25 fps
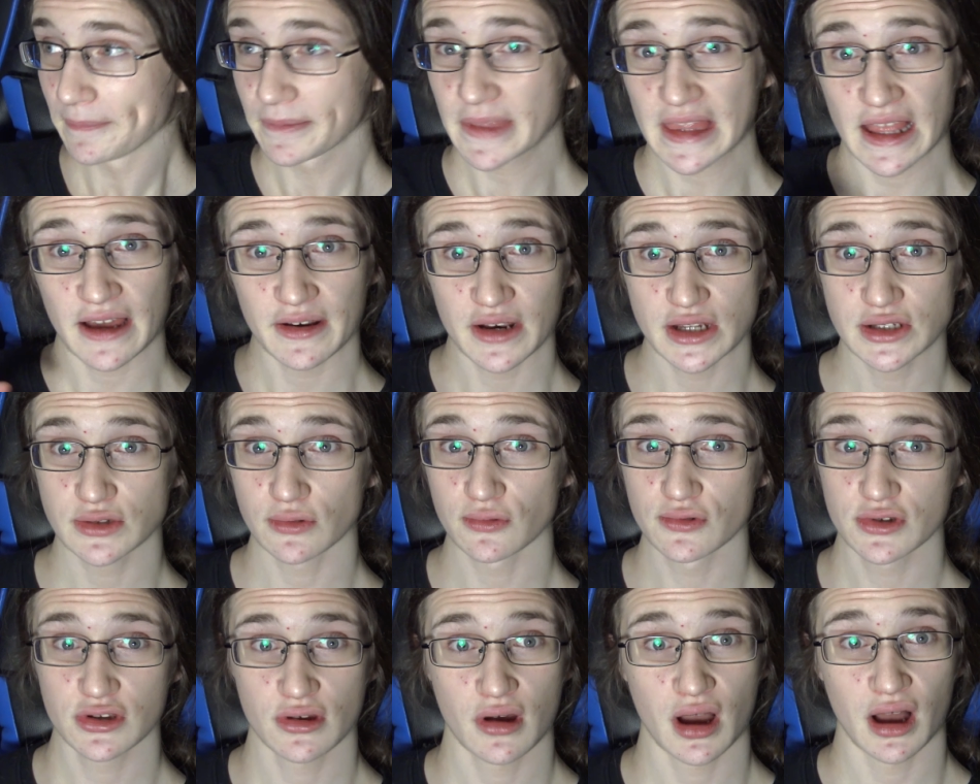Down there's
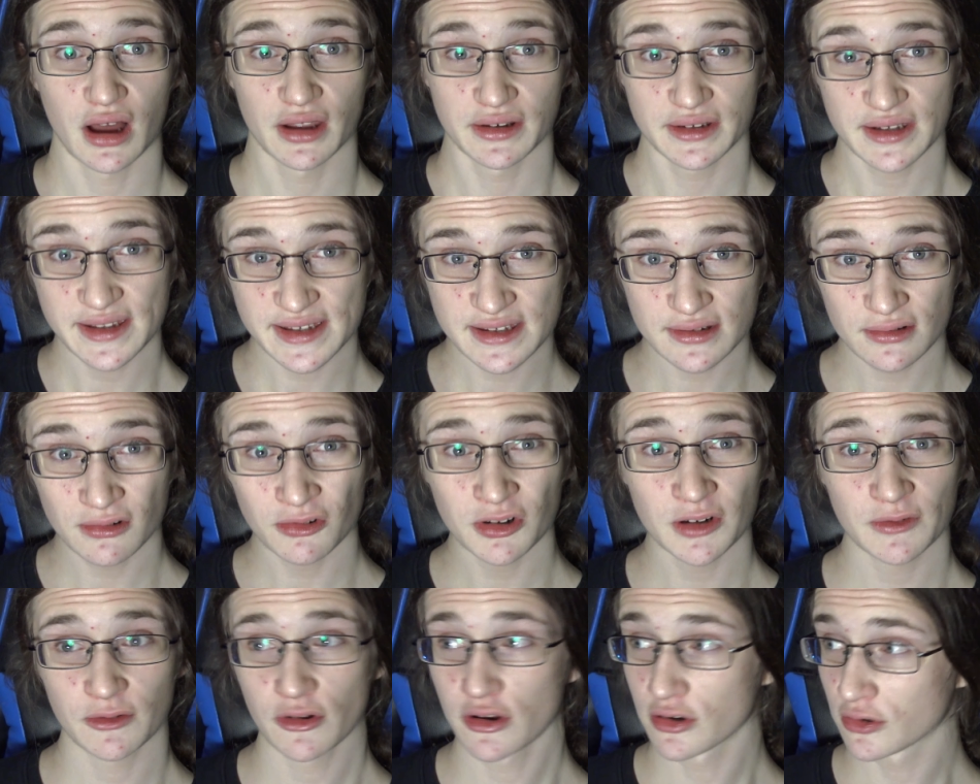also our
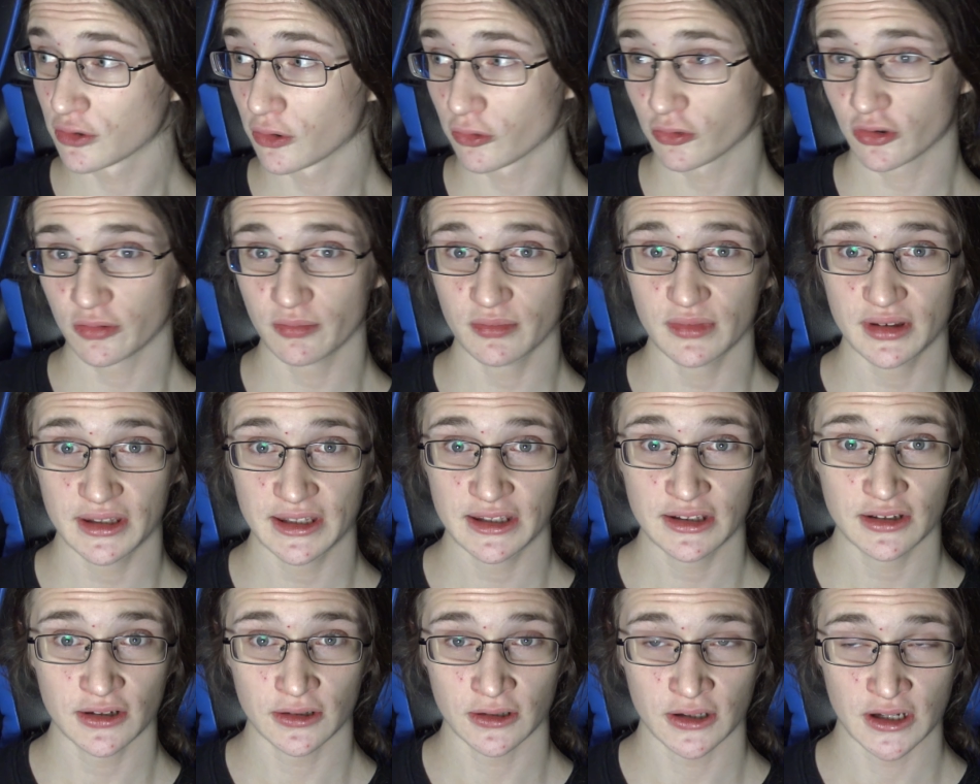Discord if you want to talk to
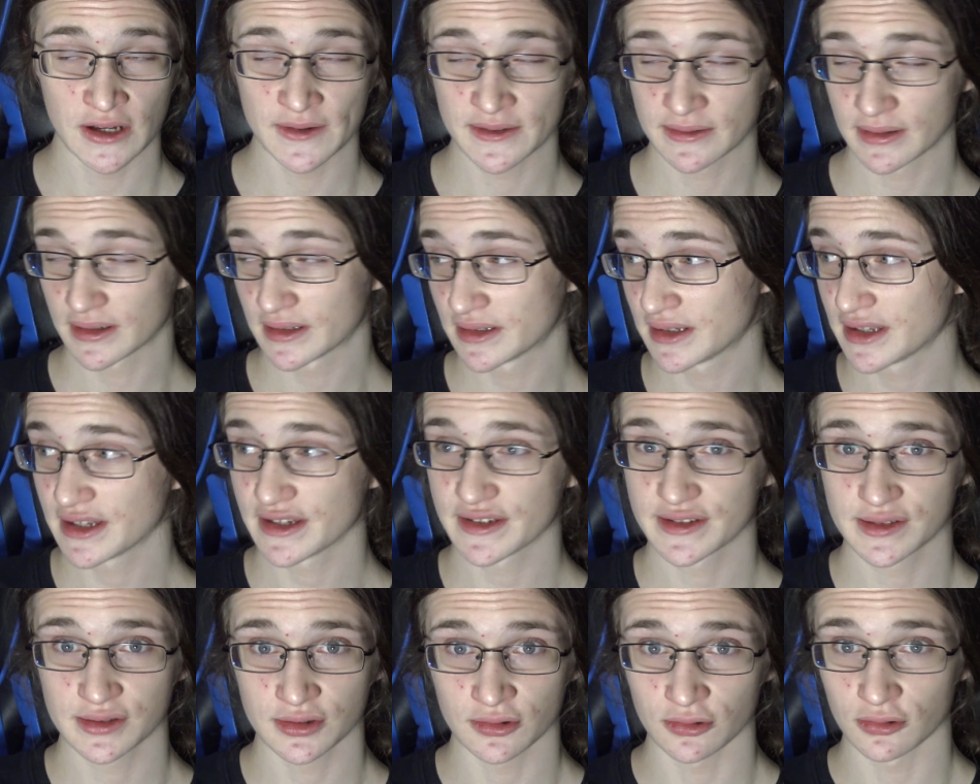me well
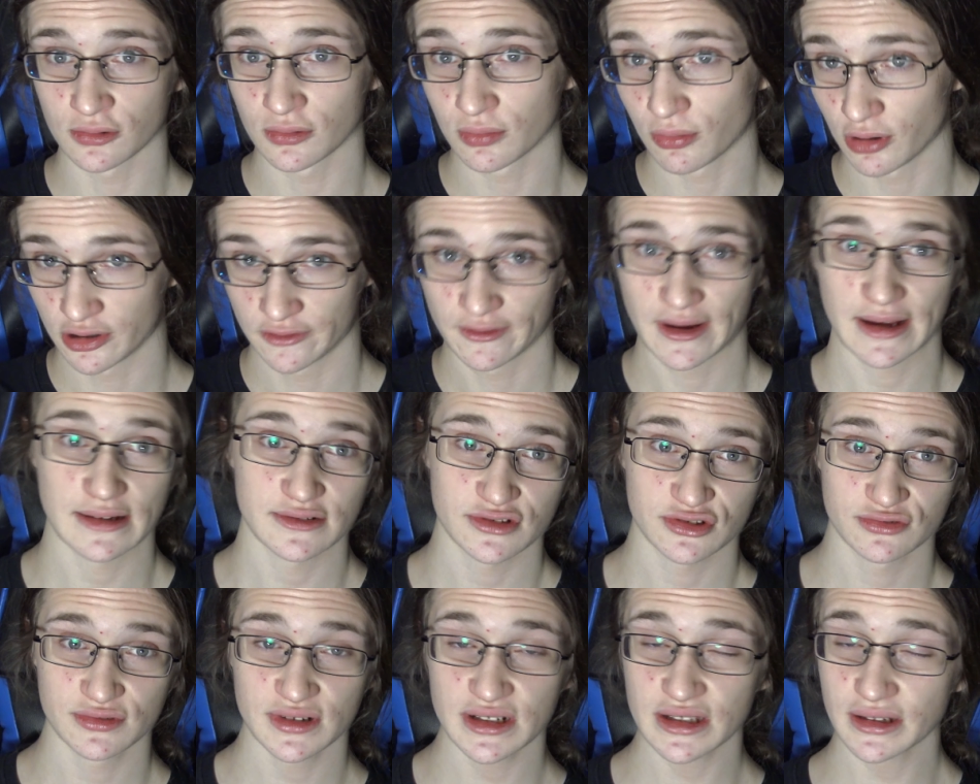this or whatever
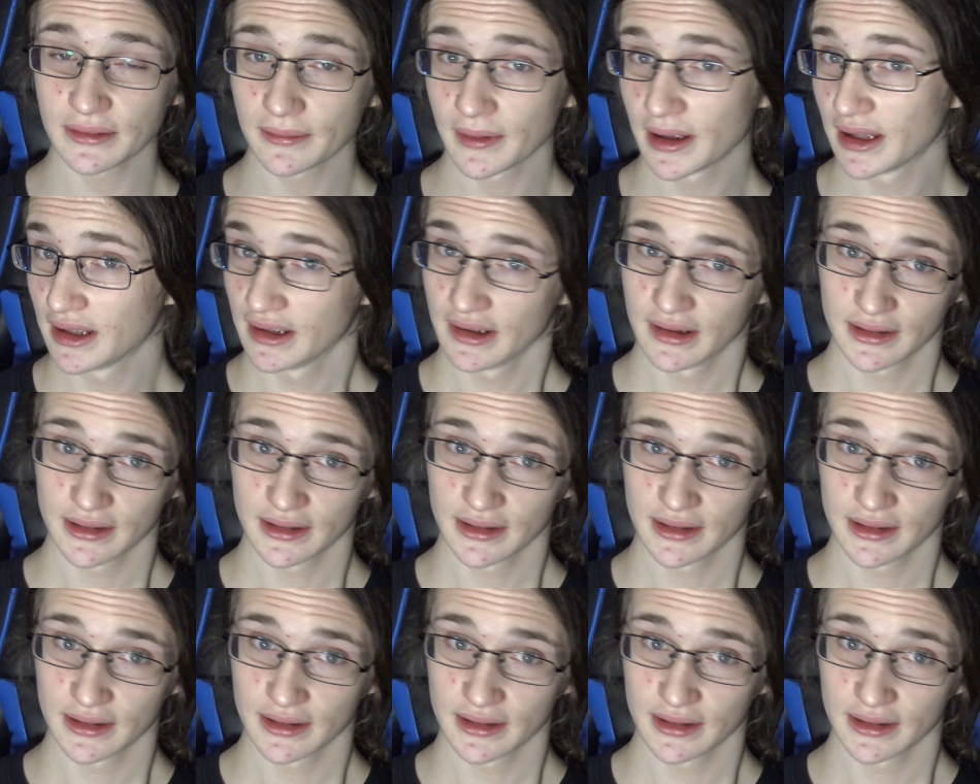else really.